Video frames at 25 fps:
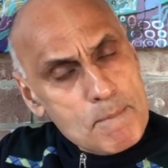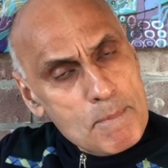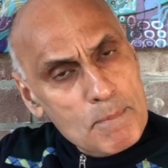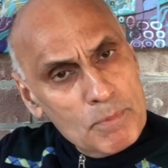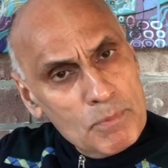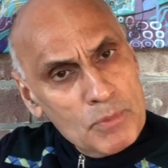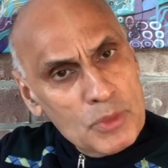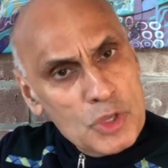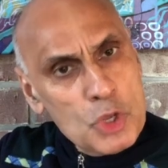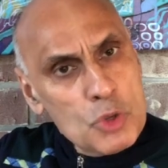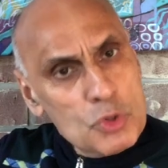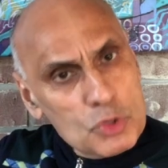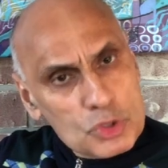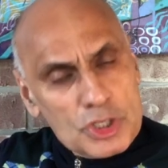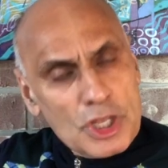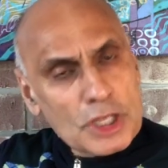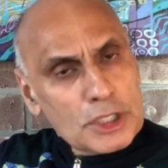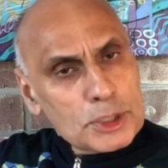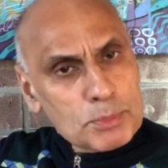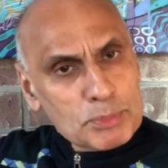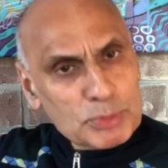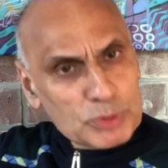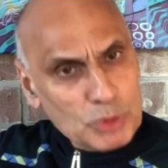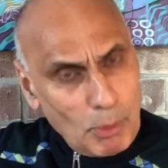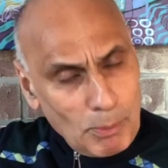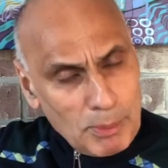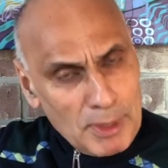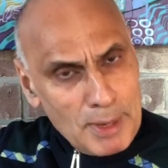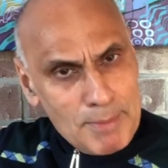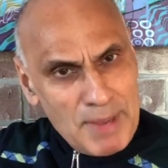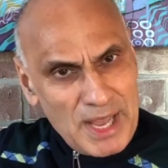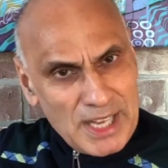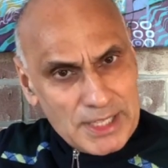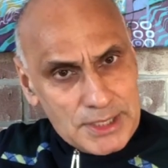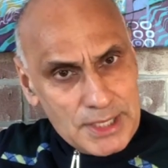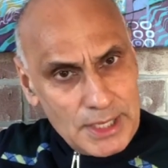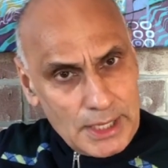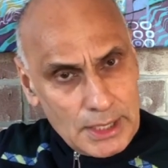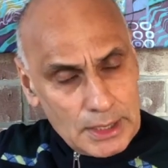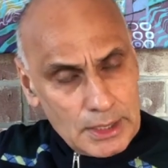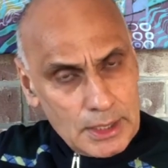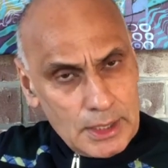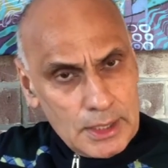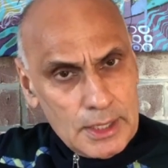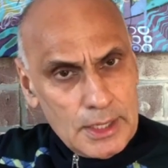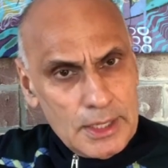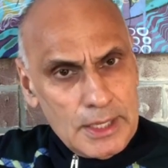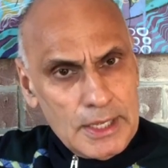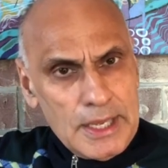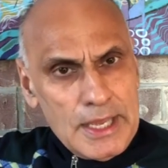news that's problematic.
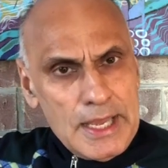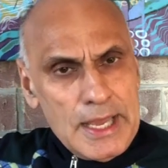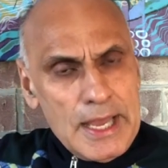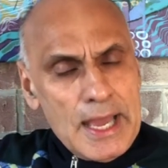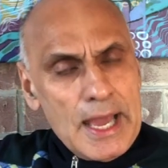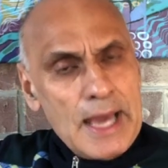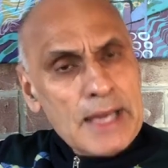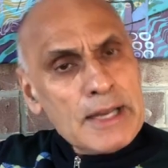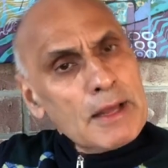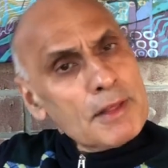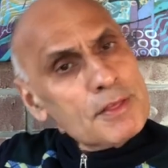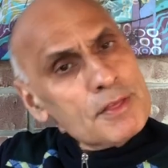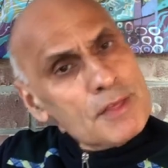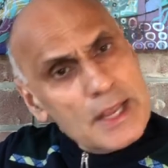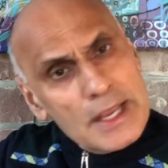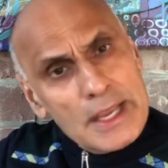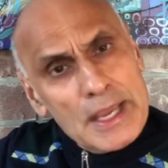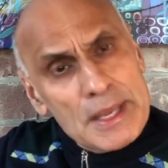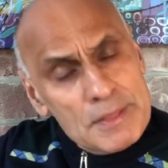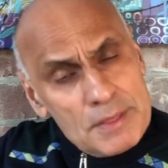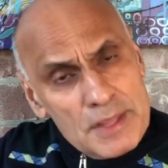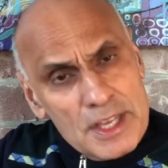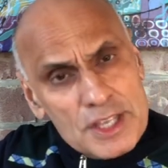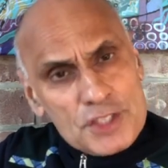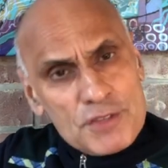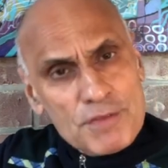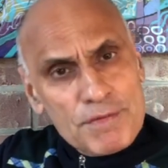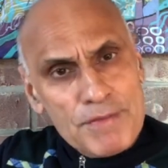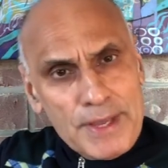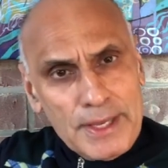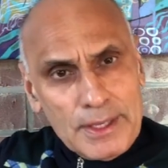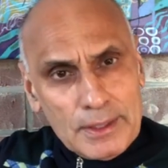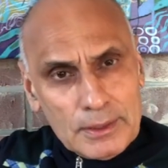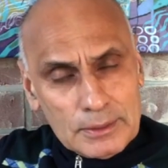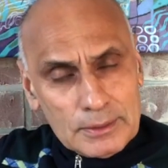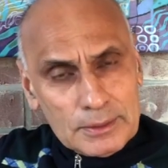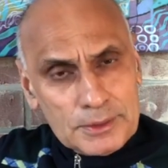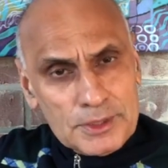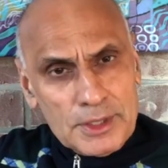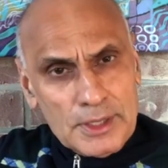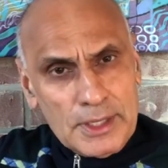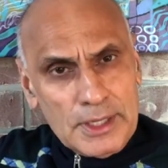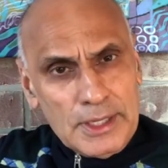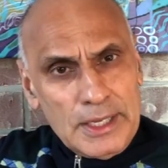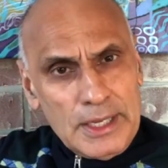And I think in this field,